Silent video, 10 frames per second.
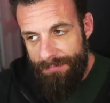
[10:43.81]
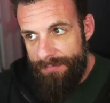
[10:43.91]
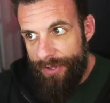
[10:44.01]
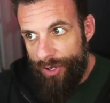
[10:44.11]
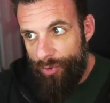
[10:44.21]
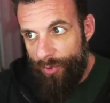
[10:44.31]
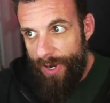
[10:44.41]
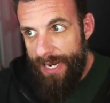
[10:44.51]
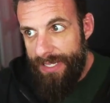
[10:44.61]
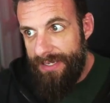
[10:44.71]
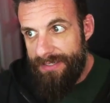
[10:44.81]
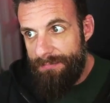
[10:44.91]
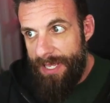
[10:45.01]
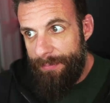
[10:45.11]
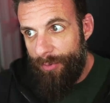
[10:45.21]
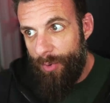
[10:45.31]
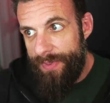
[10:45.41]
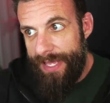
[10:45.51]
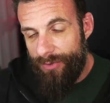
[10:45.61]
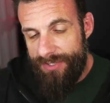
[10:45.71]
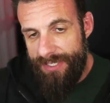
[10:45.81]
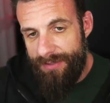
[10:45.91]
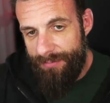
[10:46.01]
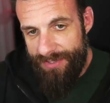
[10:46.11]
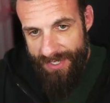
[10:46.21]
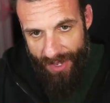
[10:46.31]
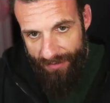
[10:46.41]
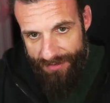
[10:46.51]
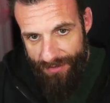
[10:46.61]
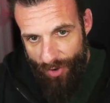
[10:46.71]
the great things in people when they don't see themselves,